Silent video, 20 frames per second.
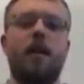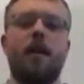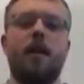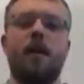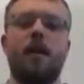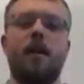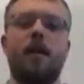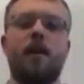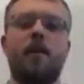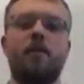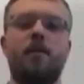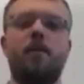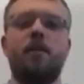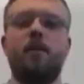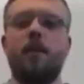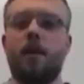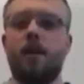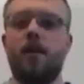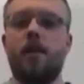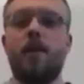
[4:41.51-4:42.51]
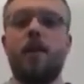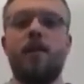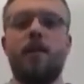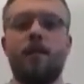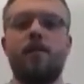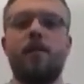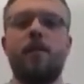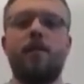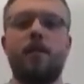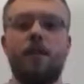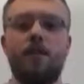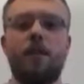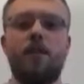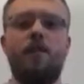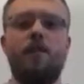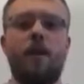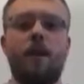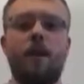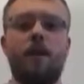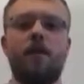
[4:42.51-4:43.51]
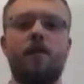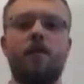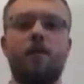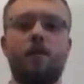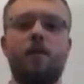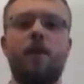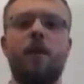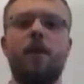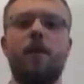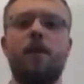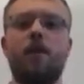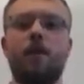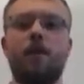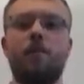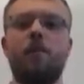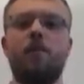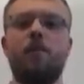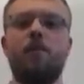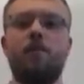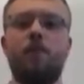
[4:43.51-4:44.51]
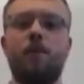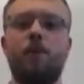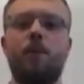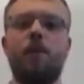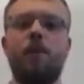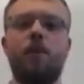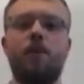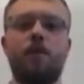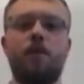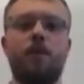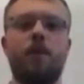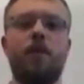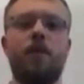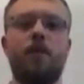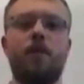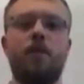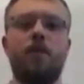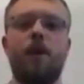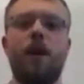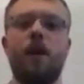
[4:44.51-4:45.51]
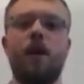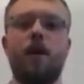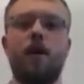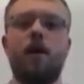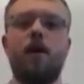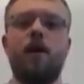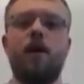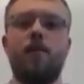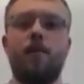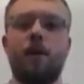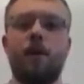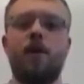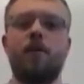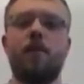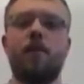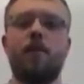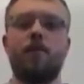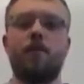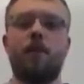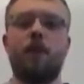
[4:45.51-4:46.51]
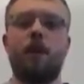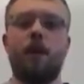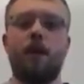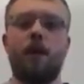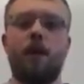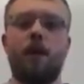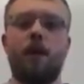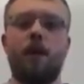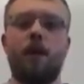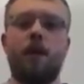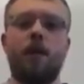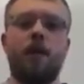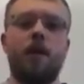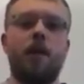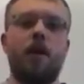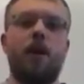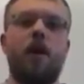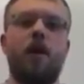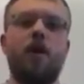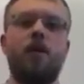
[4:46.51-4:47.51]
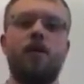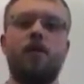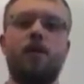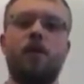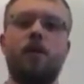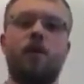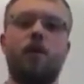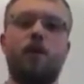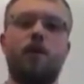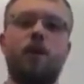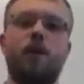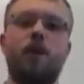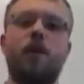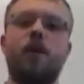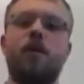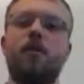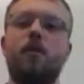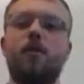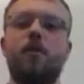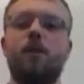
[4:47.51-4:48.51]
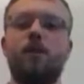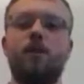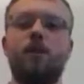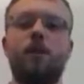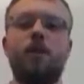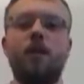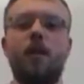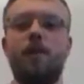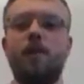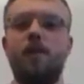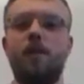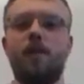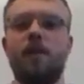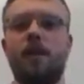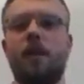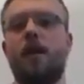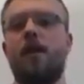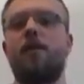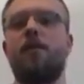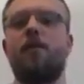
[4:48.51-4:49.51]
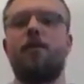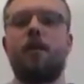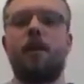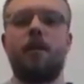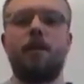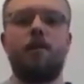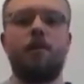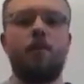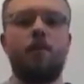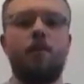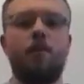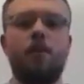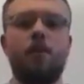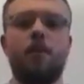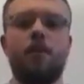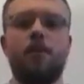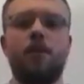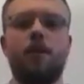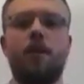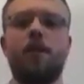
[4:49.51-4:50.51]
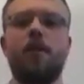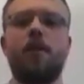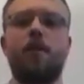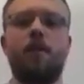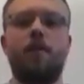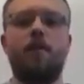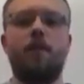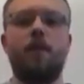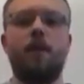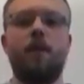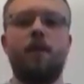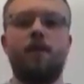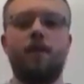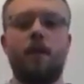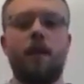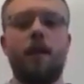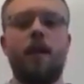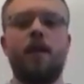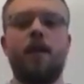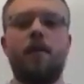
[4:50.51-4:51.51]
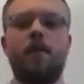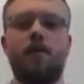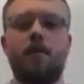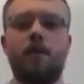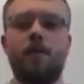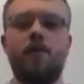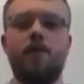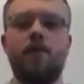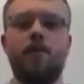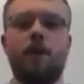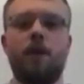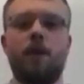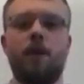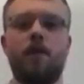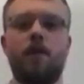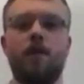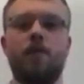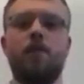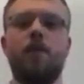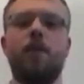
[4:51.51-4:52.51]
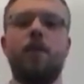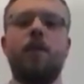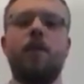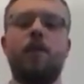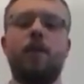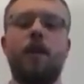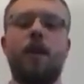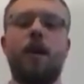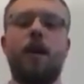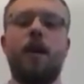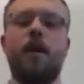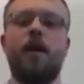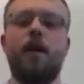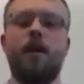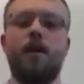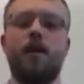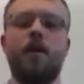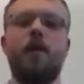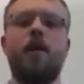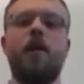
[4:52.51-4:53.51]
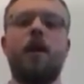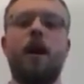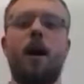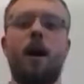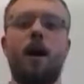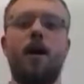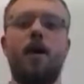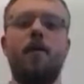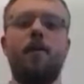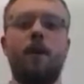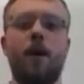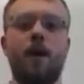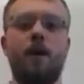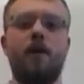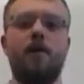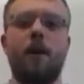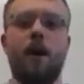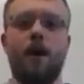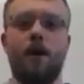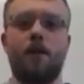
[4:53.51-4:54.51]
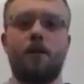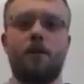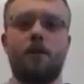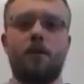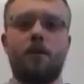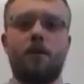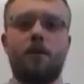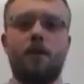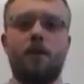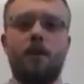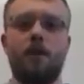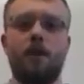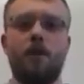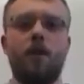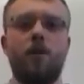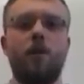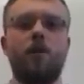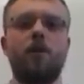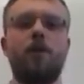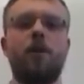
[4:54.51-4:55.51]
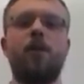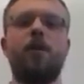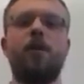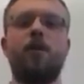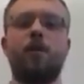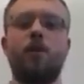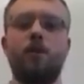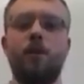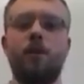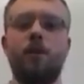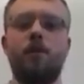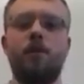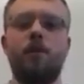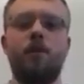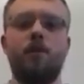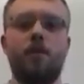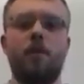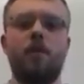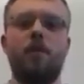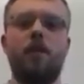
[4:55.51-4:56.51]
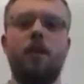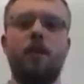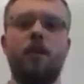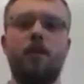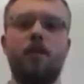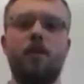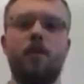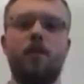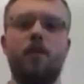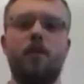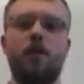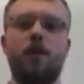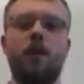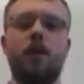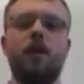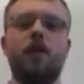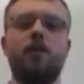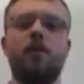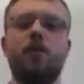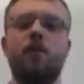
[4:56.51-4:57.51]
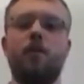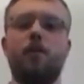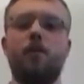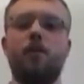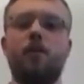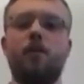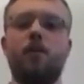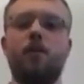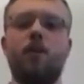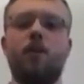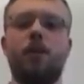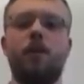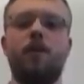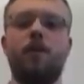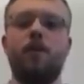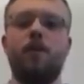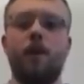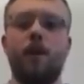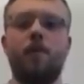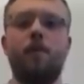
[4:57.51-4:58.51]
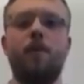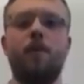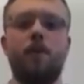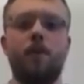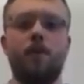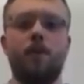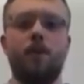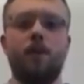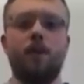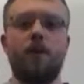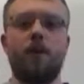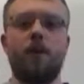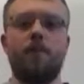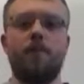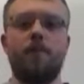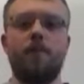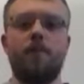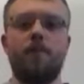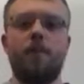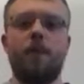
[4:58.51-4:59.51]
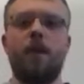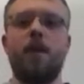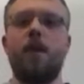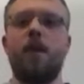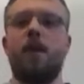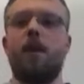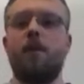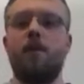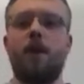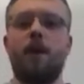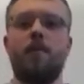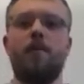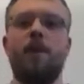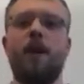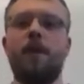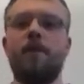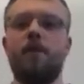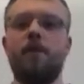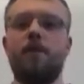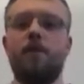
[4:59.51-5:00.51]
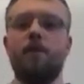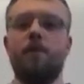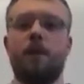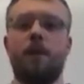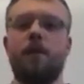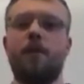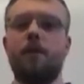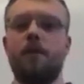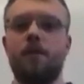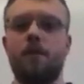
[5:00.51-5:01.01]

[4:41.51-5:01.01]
uh, it is a disadvantage when putting this in a process plant. Also, to achieve these higher selectivities and conversion rates, we need to add a high amount of oxygen, which increases this danger to flammability. All right, back to you, Mike.